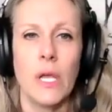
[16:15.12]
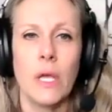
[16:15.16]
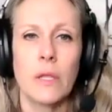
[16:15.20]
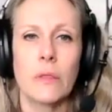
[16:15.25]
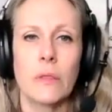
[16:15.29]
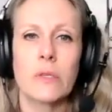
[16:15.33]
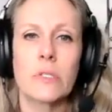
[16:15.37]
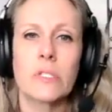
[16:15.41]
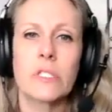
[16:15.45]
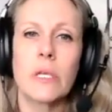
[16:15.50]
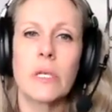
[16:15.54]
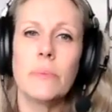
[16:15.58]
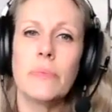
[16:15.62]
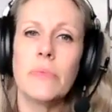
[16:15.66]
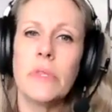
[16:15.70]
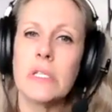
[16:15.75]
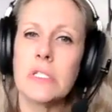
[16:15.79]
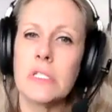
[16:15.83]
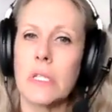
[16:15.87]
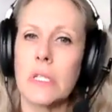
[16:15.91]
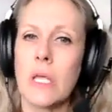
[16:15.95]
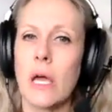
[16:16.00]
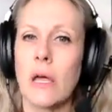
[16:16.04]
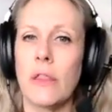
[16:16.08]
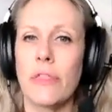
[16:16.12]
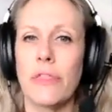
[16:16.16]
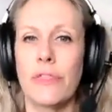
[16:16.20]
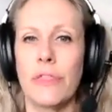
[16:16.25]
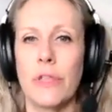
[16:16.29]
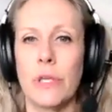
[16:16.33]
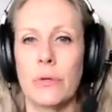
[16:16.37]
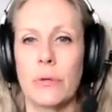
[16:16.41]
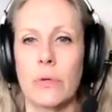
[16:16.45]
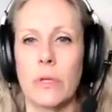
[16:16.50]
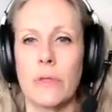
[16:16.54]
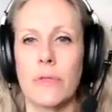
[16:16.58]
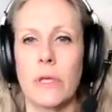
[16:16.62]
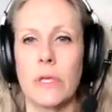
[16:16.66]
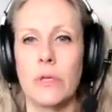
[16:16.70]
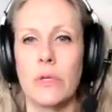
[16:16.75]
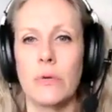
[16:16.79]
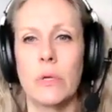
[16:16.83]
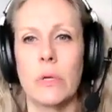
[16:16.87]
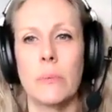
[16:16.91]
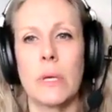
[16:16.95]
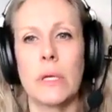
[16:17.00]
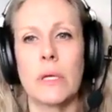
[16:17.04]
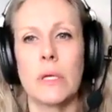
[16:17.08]
There's something to that theory that you
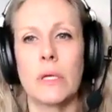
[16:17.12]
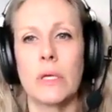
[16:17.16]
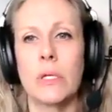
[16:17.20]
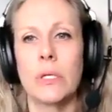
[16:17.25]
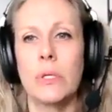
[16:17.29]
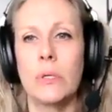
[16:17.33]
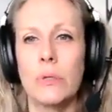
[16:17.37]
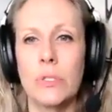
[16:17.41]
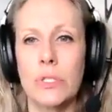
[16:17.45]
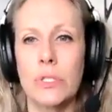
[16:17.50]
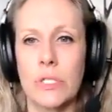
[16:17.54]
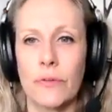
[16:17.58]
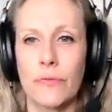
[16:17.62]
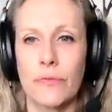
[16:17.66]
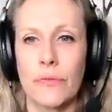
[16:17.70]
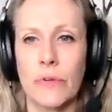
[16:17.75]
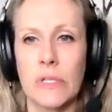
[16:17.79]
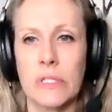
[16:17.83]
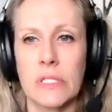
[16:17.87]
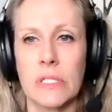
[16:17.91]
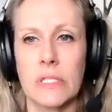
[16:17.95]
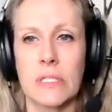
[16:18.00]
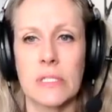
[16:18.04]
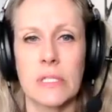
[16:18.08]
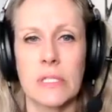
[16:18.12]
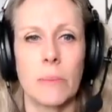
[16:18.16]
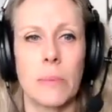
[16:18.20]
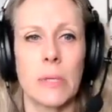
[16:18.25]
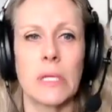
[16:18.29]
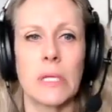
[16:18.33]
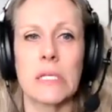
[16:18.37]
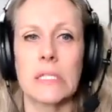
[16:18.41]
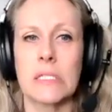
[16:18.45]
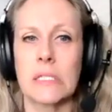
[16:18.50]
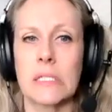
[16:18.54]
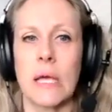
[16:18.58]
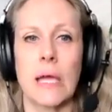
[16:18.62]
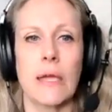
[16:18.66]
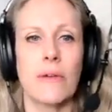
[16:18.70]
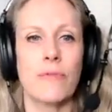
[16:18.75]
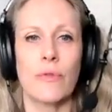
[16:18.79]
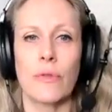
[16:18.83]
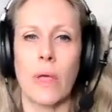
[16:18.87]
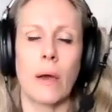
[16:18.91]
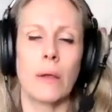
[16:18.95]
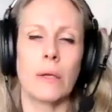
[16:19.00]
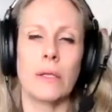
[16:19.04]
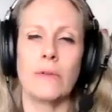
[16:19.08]
can make a huge difference in somebody's life
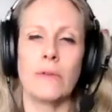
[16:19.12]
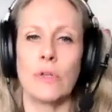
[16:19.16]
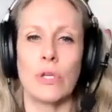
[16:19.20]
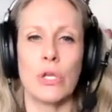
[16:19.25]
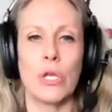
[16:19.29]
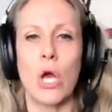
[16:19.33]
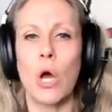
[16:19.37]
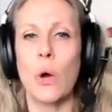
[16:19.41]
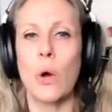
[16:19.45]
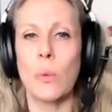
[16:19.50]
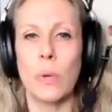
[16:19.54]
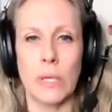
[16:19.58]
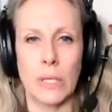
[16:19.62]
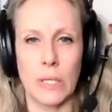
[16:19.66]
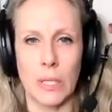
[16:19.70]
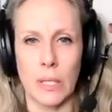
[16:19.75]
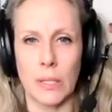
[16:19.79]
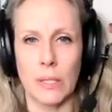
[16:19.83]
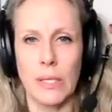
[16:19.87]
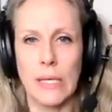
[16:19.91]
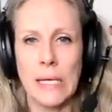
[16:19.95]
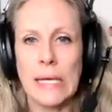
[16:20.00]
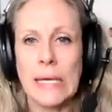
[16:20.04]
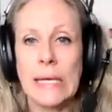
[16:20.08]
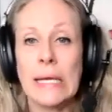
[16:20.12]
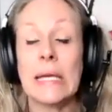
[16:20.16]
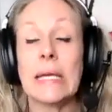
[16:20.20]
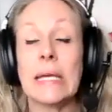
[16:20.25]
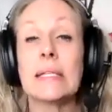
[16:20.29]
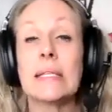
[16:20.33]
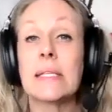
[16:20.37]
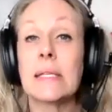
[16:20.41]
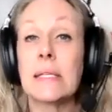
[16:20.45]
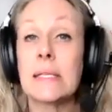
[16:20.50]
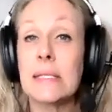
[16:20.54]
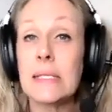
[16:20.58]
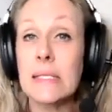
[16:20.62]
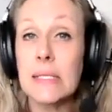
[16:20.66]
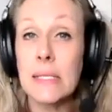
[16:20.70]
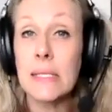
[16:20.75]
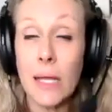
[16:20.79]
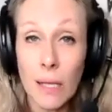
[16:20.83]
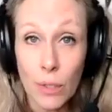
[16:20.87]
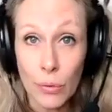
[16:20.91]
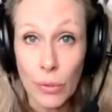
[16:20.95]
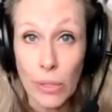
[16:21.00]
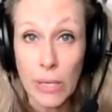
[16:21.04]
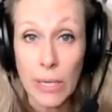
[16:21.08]
without even knowing it. It's
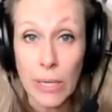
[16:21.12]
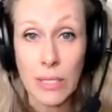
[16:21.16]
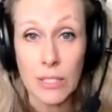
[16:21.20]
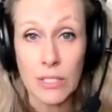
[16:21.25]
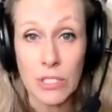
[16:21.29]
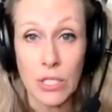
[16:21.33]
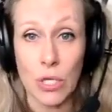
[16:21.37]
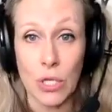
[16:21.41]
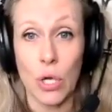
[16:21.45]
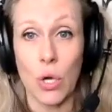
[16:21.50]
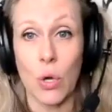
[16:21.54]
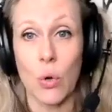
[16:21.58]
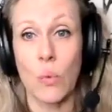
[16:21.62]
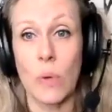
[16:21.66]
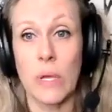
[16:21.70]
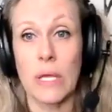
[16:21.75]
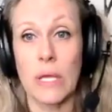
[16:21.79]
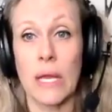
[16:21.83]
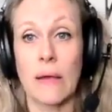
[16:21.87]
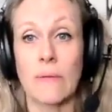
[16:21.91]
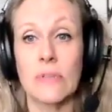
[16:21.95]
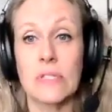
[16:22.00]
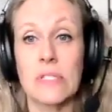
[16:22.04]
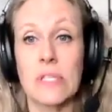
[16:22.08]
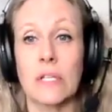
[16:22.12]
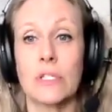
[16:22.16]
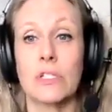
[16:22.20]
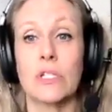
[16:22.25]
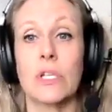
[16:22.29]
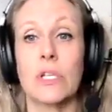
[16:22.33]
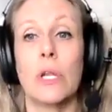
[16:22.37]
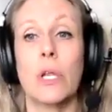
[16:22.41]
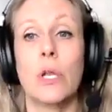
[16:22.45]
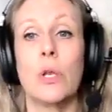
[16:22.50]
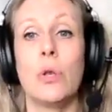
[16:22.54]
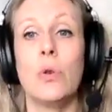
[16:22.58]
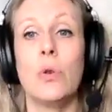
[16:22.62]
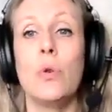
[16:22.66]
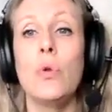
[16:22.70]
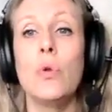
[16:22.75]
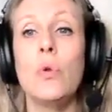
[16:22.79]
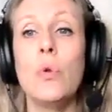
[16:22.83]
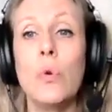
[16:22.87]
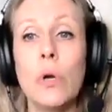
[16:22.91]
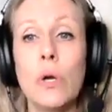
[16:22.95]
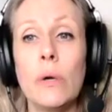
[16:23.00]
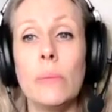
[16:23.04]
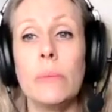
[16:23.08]
exhilarating to know we can have such an
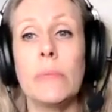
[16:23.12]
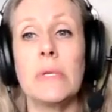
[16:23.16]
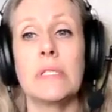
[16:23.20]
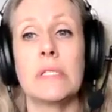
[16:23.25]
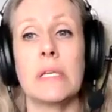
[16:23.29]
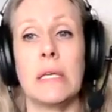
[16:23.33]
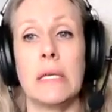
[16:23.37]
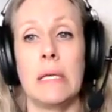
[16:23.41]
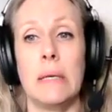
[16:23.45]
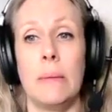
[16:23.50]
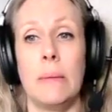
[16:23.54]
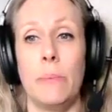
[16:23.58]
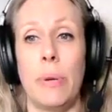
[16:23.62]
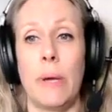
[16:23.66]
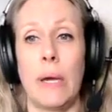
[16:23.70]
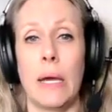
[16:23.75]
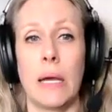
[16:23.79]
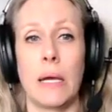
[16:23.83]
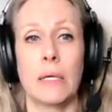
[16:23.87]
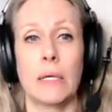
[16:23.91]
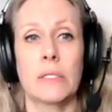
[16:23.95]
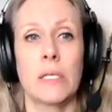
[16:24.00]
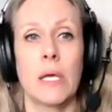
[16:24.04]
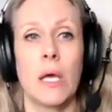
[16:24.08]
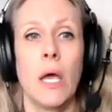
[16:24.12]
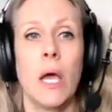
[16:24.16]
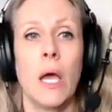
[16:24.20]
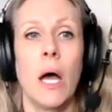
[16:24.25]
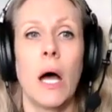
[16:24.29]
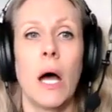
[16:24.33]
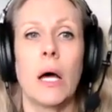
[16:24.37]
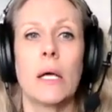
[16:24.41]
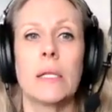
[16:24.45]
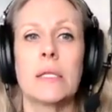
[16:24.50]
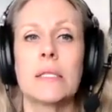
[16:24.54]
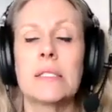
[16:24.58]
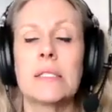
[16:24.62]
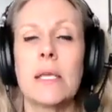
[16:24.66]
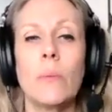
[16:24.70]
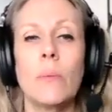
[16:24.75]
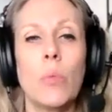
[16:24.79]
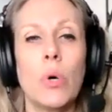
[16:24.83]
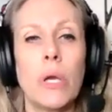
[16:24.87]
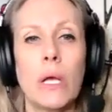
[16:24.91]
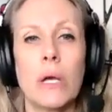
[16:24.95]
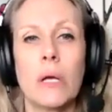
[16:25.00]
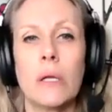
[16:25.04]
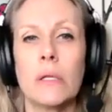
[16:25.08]
enormous impact on
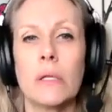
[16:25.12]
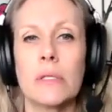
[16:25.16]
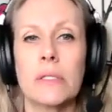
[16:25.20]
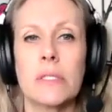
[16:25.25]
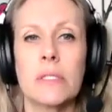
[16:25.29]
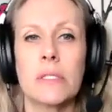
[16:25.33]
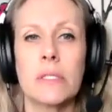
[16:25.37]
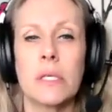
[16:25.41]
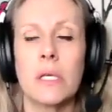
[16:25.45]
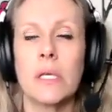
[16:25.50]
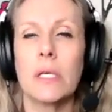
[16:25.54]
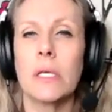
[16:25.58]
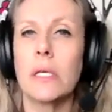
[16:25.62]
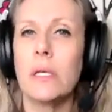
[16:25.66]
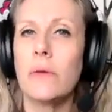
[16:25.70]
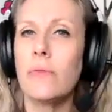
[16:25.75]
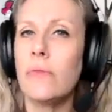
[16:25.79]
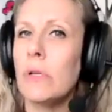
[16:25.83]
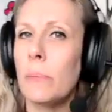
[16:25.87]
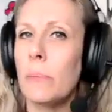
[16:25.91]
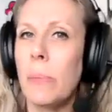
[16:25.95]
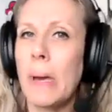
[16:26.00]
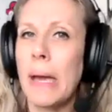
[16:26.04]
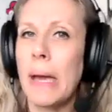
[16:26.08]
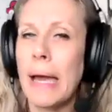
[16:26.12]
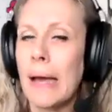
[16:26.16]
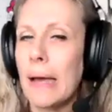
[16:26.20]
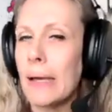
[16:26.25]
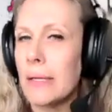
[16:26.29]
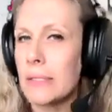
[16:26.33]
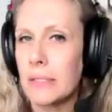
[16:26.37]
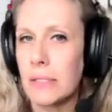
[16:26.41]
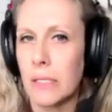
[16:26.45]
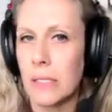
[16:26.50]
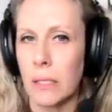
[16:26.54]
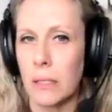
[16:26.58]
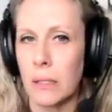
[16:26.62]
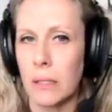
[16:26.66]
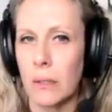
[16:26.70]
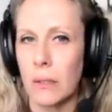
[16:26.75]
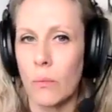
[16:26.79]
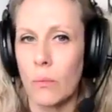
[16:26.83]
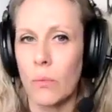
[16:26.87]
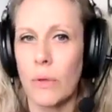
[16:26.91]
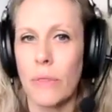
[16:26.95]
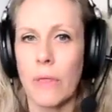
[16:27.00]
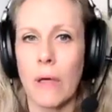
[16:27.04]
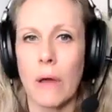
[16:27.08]
someone else, even in passing,
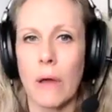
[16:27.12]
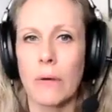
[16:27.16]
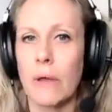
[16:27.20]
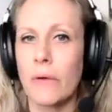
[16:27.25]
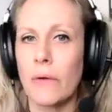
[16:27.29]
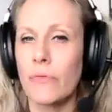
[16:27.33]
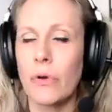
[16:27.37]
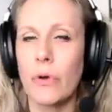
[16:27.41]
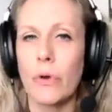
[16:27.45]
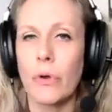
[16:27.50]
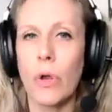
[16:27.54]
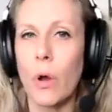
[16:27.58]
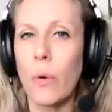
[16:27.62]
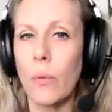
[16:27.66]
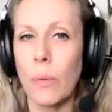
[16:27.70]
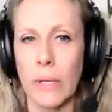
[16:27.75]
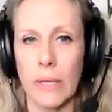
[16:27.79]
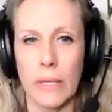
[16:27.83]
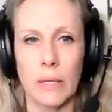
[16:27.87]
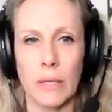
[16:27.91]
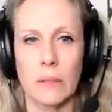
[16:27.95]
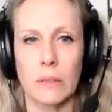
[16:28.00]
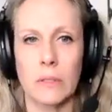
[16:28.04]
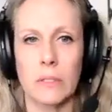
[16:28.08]
without ever knowing it.